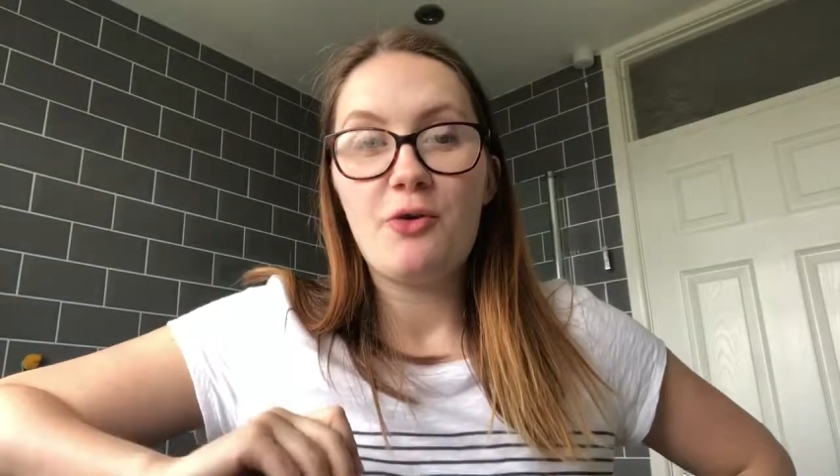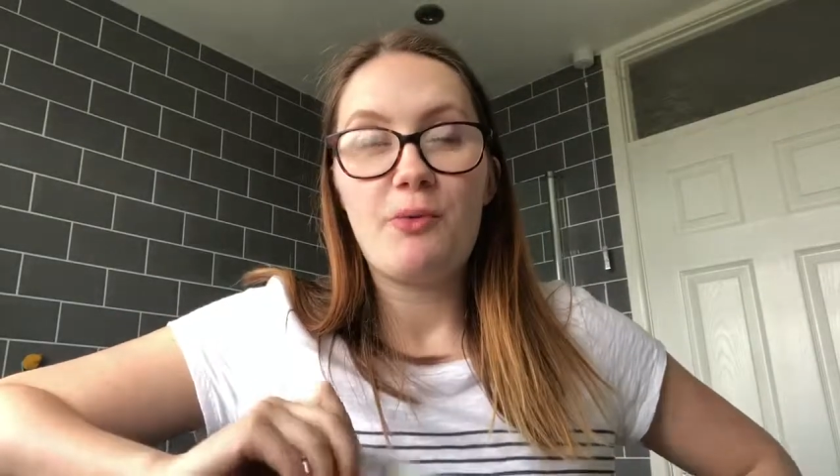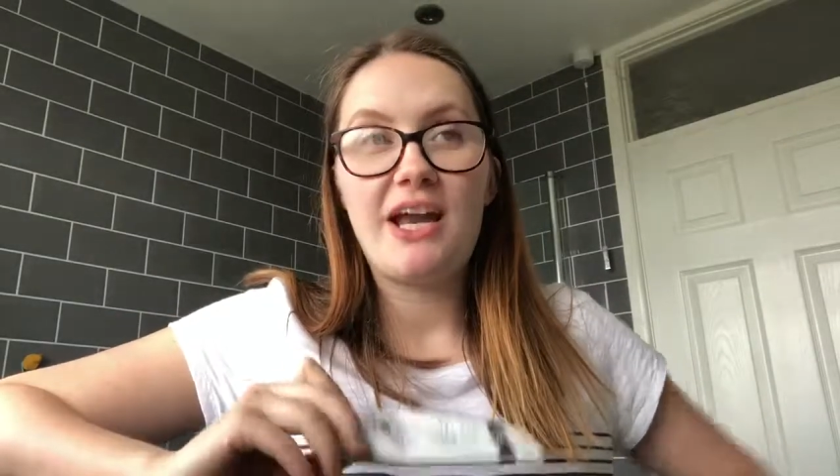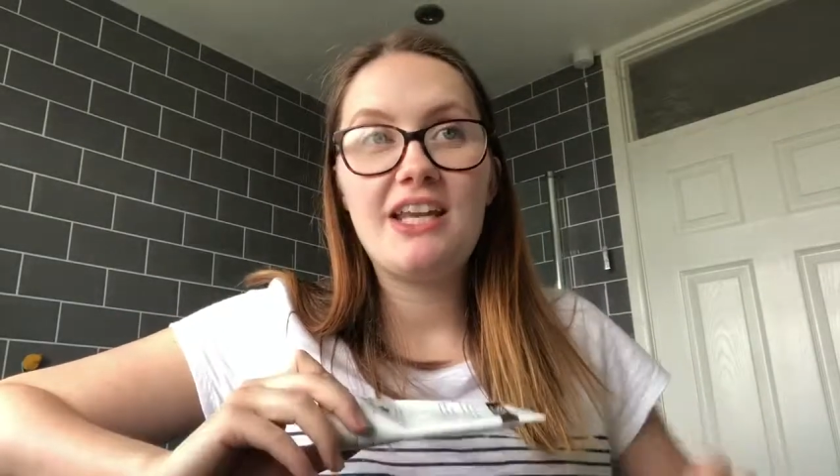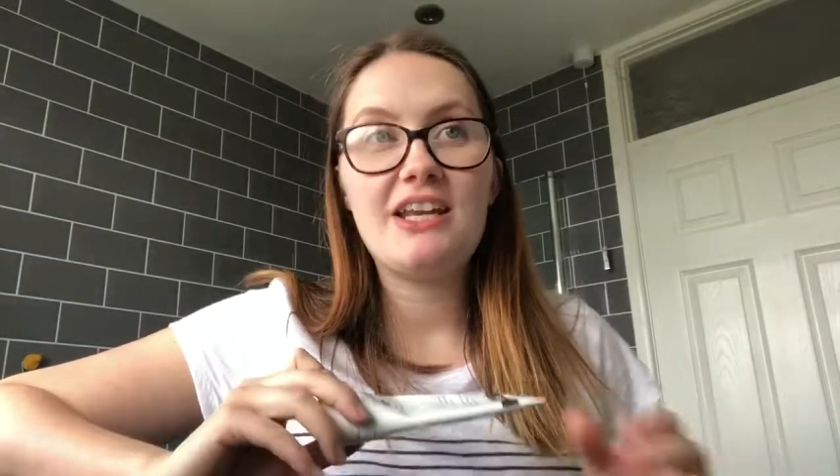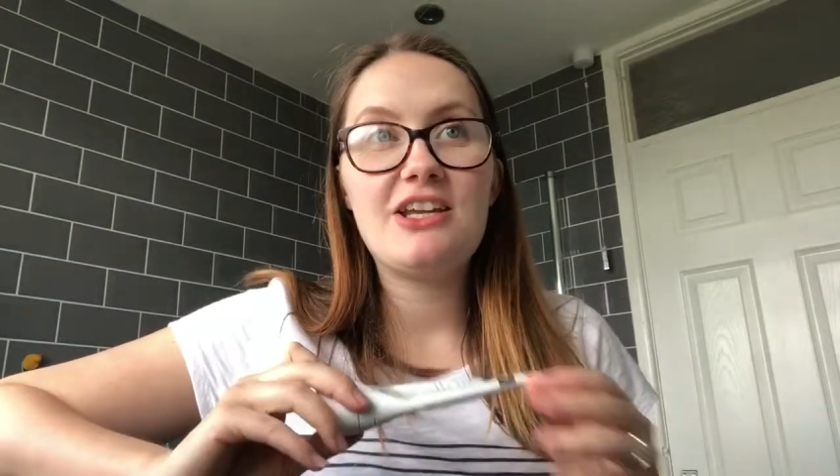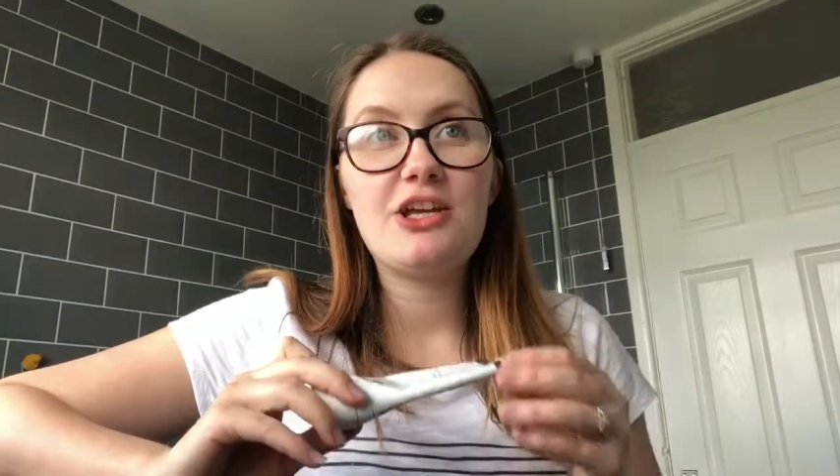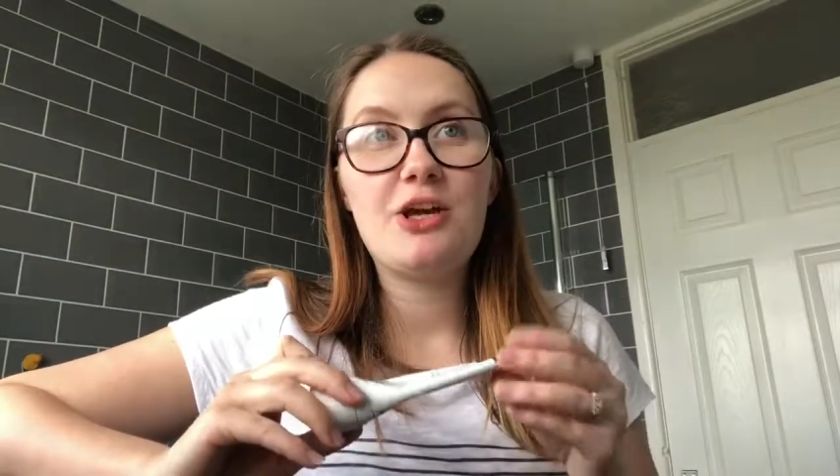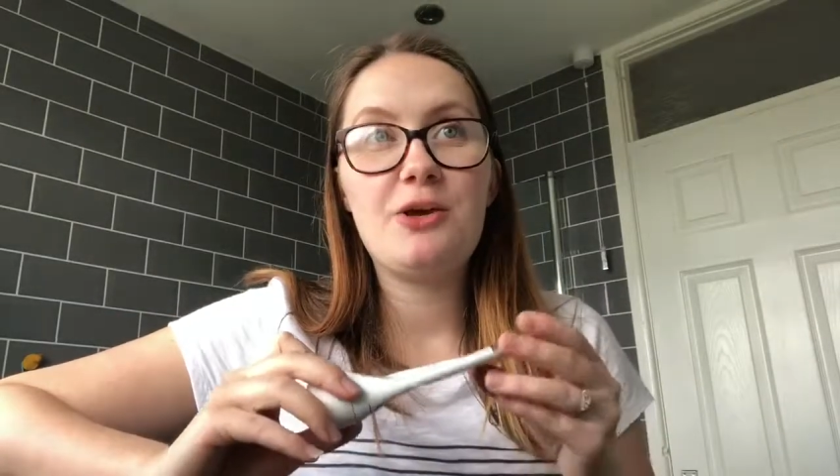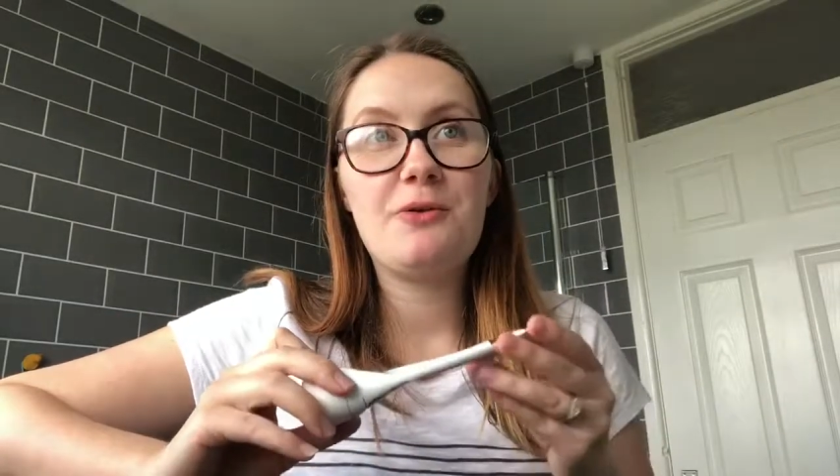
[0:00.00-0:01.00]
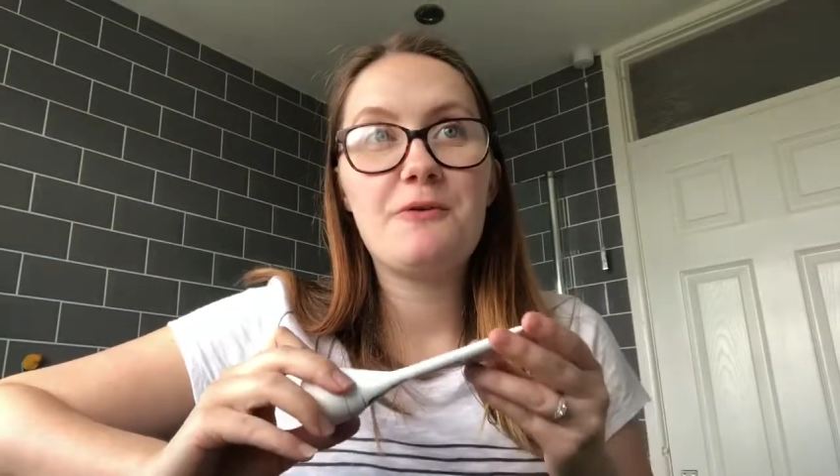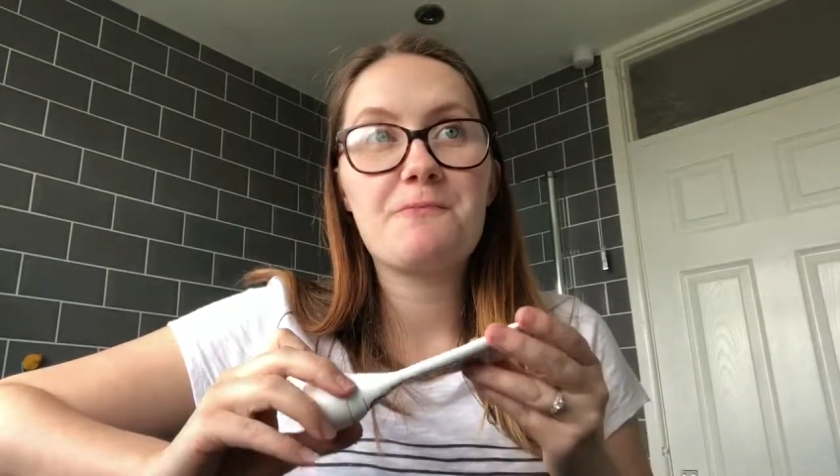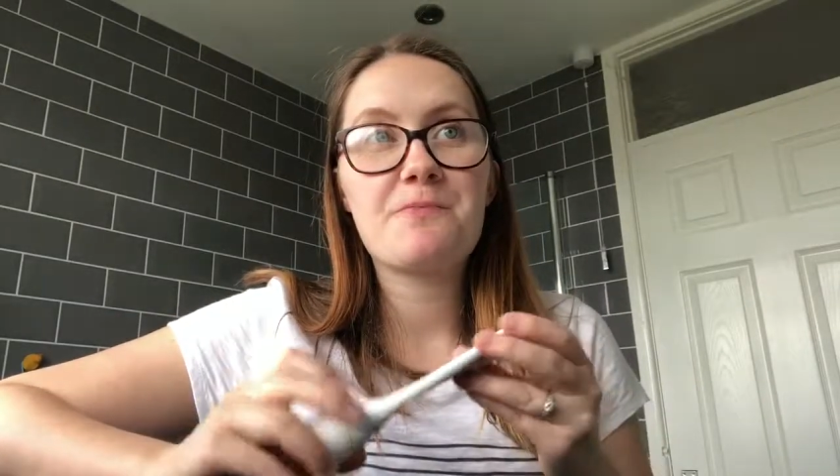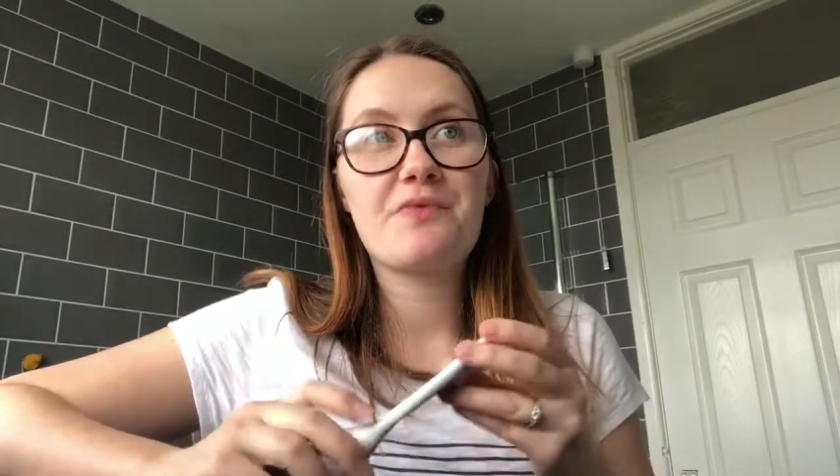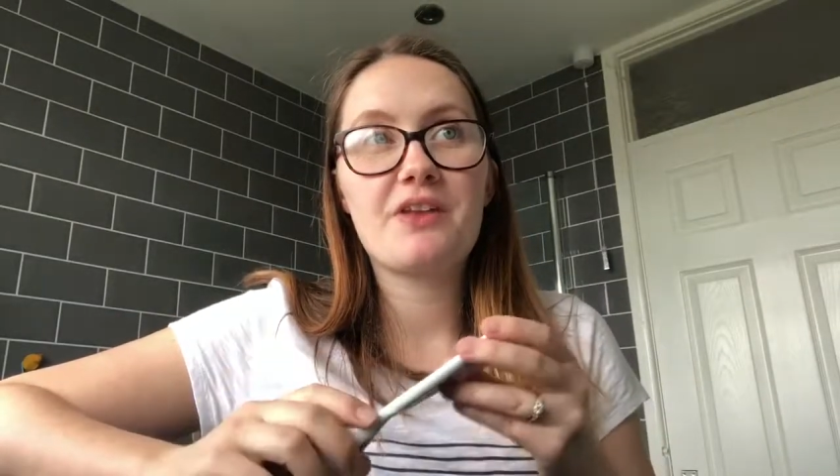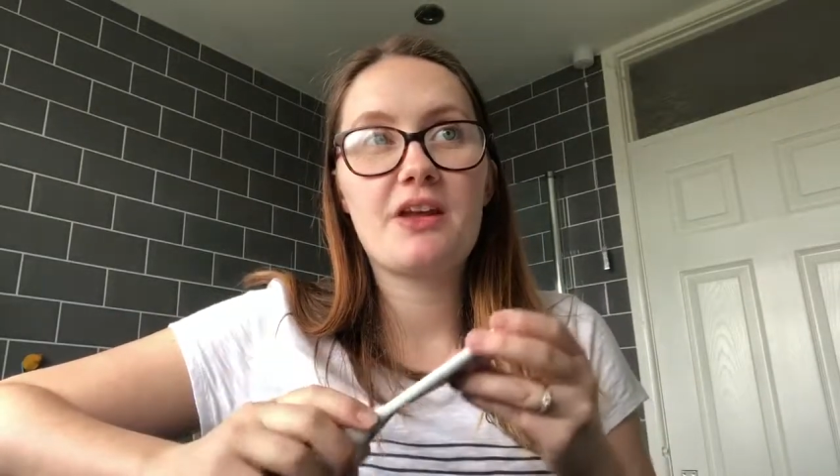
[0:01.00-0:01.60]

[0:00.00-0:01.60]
what you